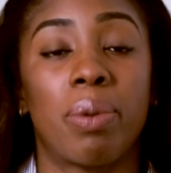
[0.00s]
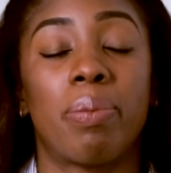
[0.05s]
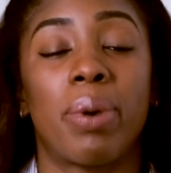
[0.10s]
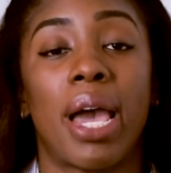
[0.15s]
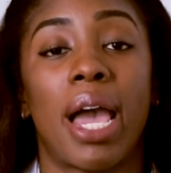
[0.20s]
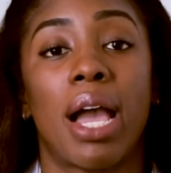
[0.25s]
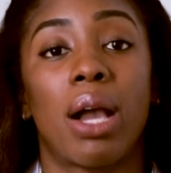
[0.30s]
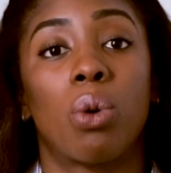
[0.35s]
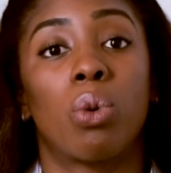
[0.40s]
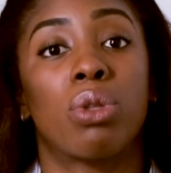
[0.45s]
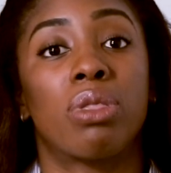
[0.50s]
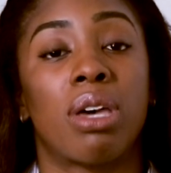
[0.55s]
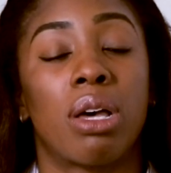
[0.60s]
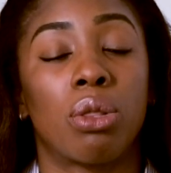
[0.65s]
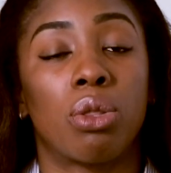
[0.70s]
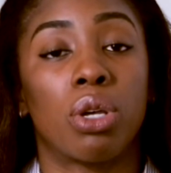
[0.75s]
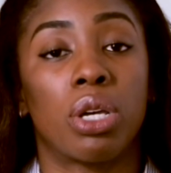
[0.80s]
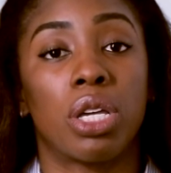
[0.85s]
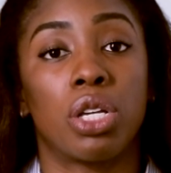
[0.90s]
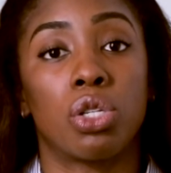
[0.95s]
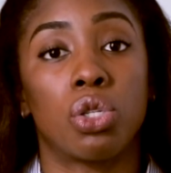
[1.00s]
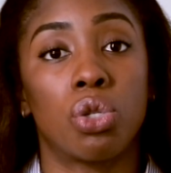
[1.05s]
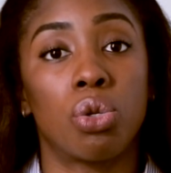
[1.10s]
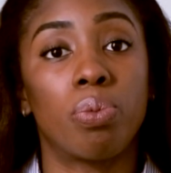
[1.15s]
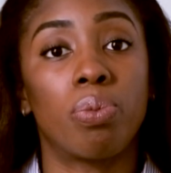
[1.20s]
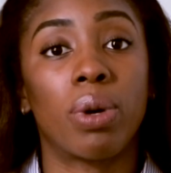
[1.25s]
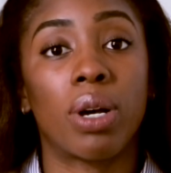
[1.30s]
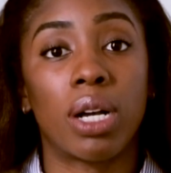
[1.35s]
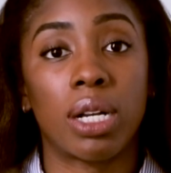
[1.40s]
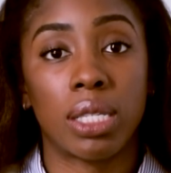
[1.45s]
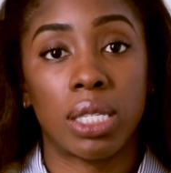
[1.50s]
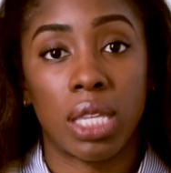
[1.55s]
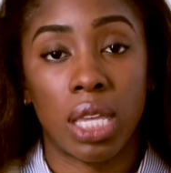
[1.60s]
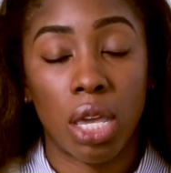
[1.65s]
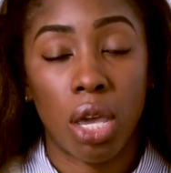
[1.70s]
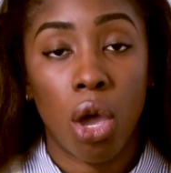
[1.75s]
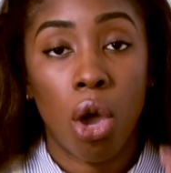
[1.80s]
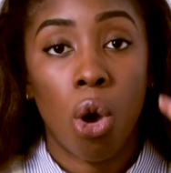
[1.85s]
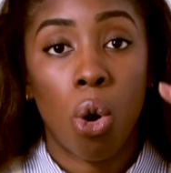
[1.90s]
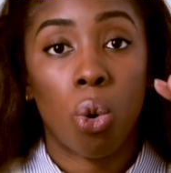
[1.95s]
back without looking too
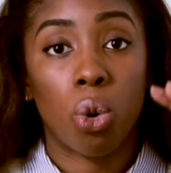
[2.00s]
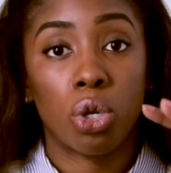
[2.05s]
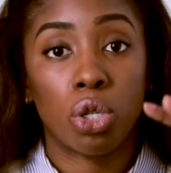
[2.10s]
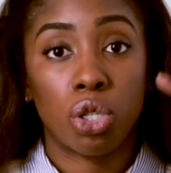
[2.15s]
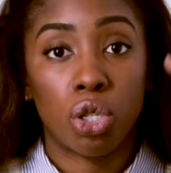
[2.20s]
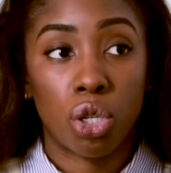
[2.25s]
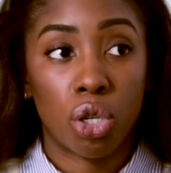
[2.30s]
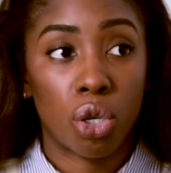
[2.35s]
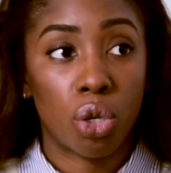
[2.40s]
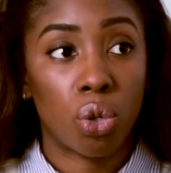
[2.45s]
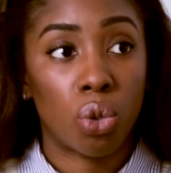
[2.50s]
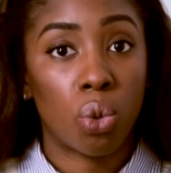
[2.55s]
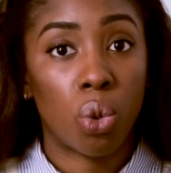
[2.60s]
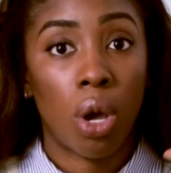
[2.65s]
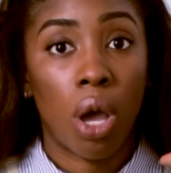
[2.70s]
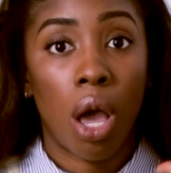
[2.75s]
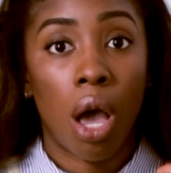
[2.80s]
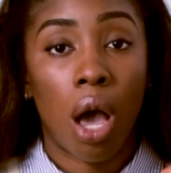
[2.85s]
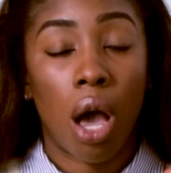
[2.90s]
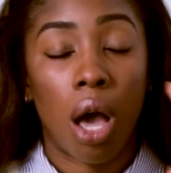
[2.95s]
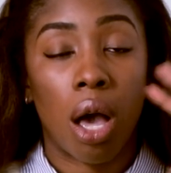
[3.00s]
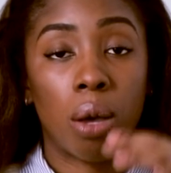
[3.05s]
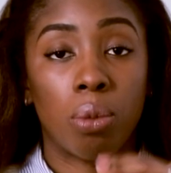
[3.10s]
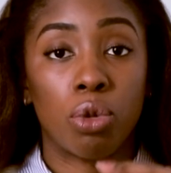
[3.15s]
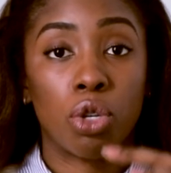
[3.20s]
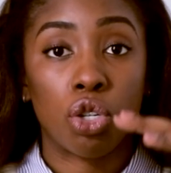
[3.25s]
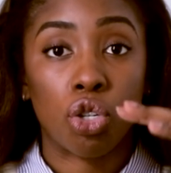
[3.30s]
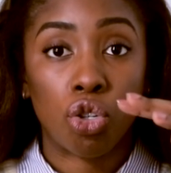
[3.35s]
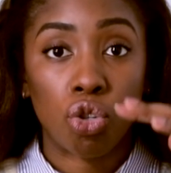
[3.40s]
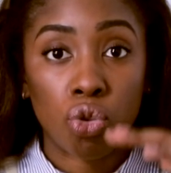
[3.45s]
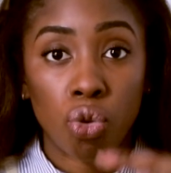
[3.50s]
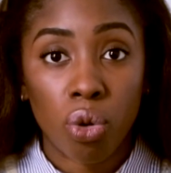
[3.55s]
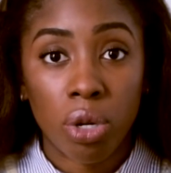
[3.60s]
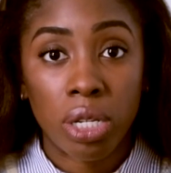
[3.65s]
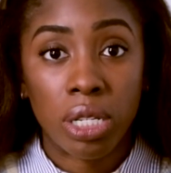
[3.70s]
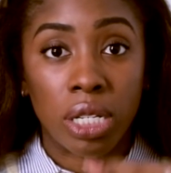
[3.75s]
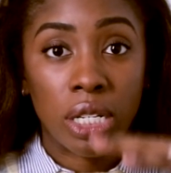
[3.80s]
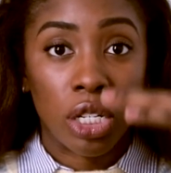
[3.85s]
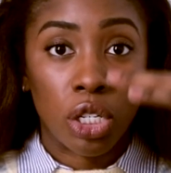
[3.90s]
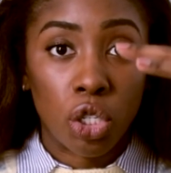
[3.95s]
boxy or too
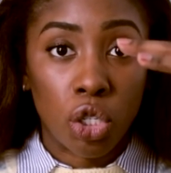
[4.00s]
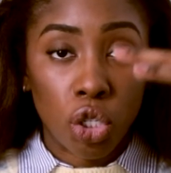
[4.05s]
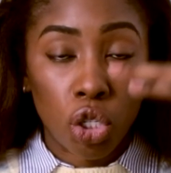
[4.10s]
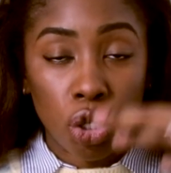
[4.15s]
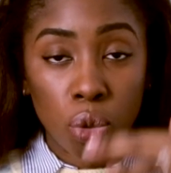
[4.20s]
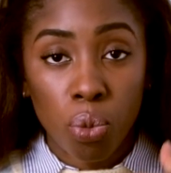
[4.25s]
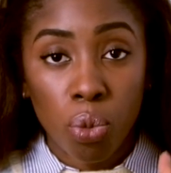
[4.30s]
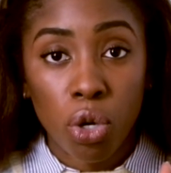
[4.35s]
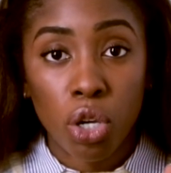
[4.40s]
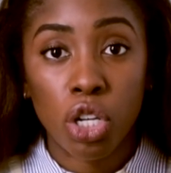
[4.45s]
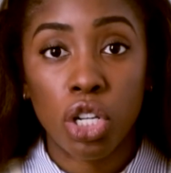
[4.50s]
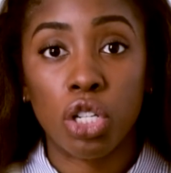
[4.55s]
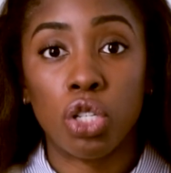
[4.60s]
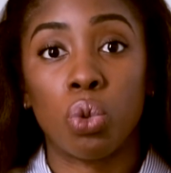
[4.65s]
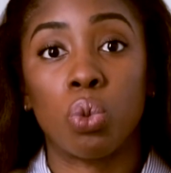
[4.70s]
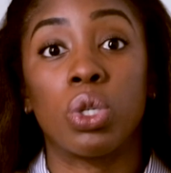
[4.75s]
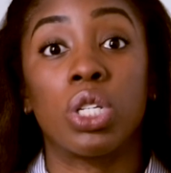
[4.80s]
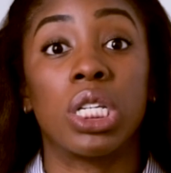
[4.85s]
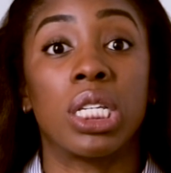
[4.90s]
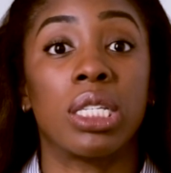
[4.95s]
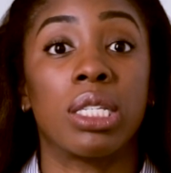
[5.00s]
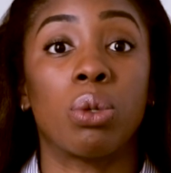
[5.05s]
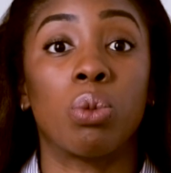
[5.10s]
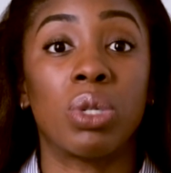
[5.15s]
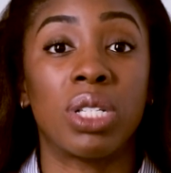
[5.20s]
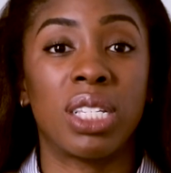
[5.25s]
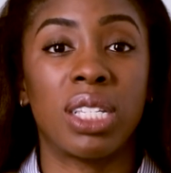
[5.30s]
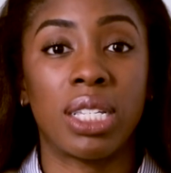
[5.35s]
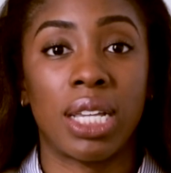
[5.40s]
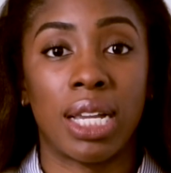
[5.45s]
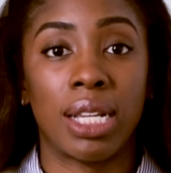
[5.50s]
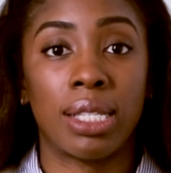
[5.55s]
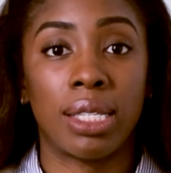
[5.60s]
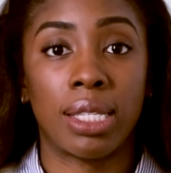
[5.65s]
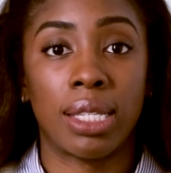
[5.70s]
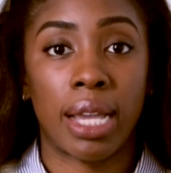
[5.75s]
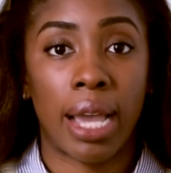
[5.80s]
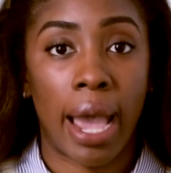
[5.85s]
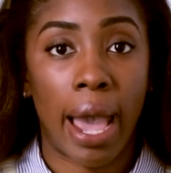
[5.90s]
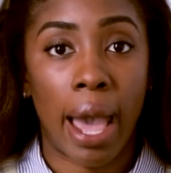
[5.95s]
shortened and smushed, which tends
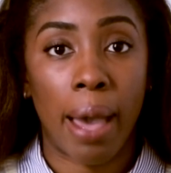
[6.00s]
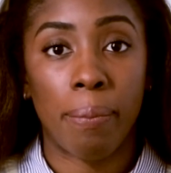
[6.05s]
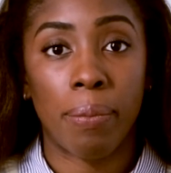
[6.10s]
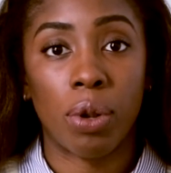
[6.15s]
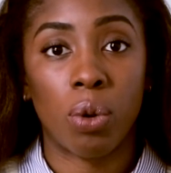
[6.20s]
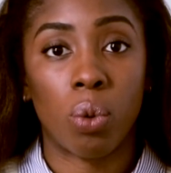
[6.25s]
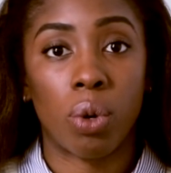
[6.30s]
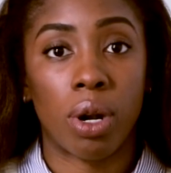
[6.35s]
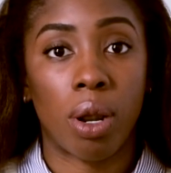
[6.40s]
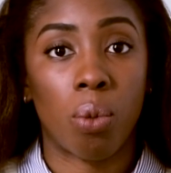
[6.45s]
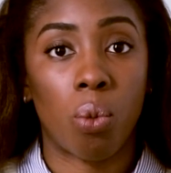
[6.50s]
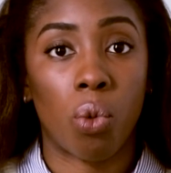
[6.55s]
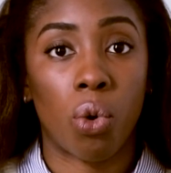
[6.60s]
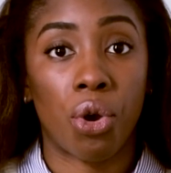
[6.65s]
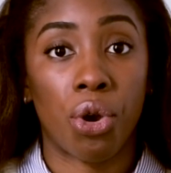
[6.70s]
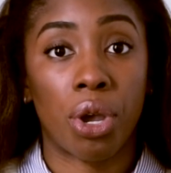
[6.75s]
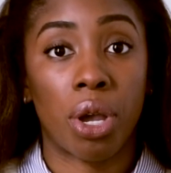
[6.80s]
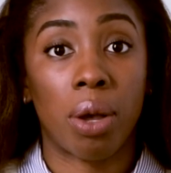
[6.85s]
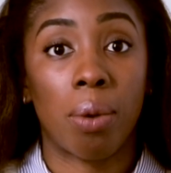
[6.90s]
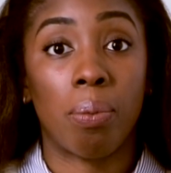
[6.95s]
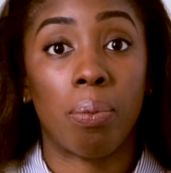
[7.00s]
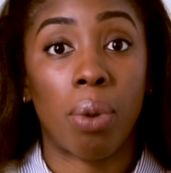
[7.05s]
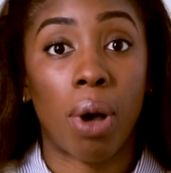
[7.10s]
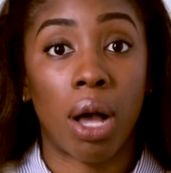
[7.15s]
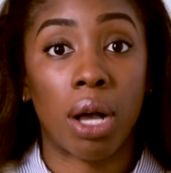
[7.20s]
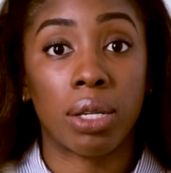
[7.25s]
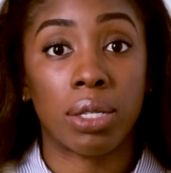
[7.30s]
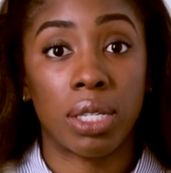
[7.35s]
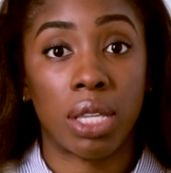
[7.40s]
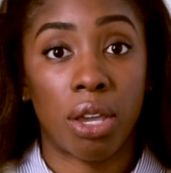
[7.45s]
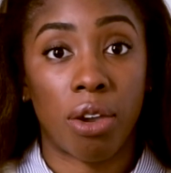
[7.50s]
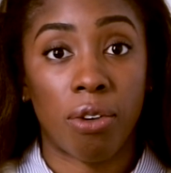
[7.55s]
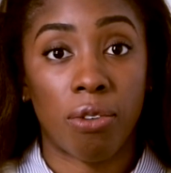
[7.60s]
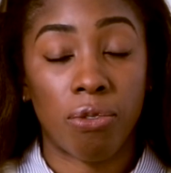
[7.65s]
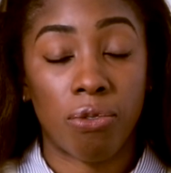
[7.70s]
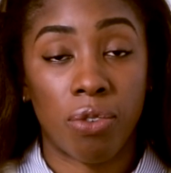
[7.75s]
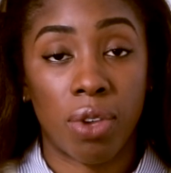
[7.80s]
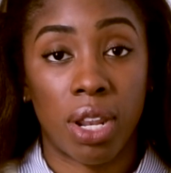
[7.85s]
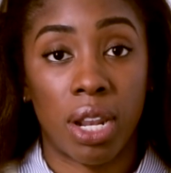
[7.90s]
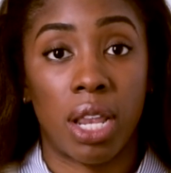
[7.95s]
to happen when I'm wearing a boxy or
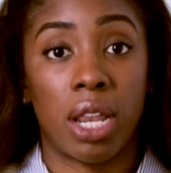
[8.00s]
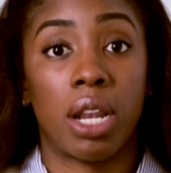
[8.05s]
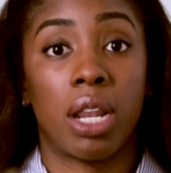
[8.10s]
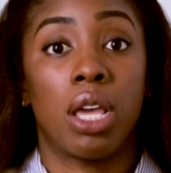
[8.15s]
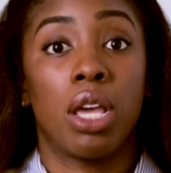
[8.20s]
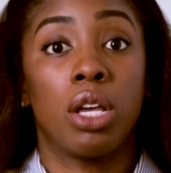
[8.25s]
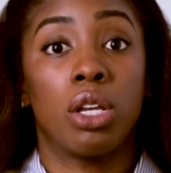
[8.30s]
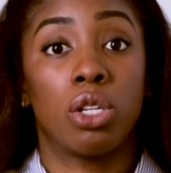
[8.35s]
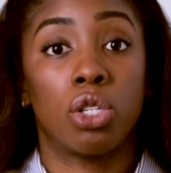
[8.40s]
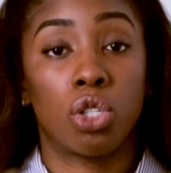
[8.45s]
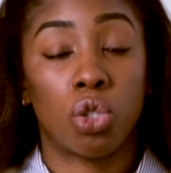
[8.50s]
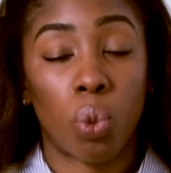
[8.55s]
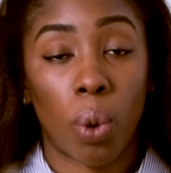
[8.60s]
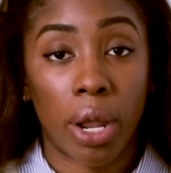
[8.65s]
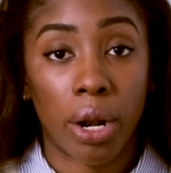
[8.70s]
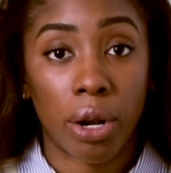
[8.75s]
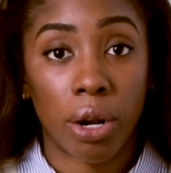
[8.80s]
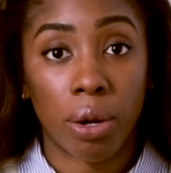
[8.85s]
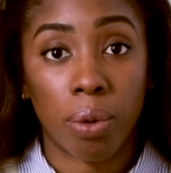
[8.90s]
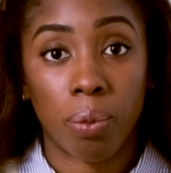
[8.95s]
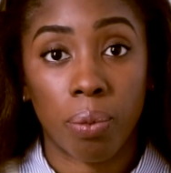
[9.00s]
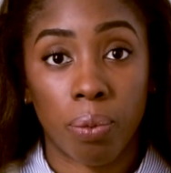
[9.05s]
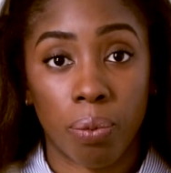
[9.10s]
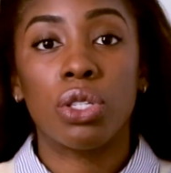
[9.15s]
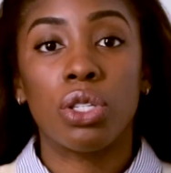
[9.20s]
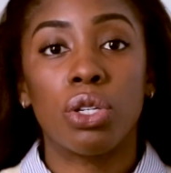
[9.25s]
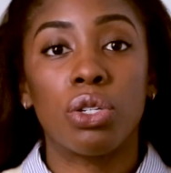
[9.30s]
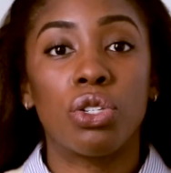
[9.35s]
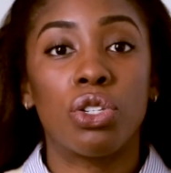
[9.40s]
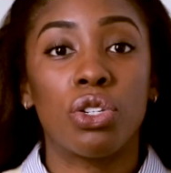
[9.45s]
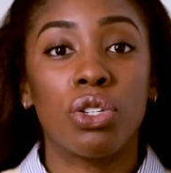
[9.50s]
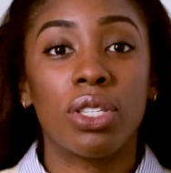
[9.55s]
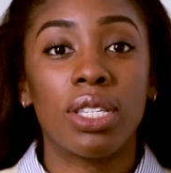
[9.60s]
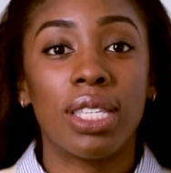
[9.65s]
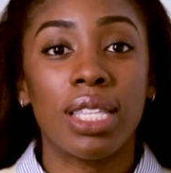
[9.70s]
fitted sweater. So due to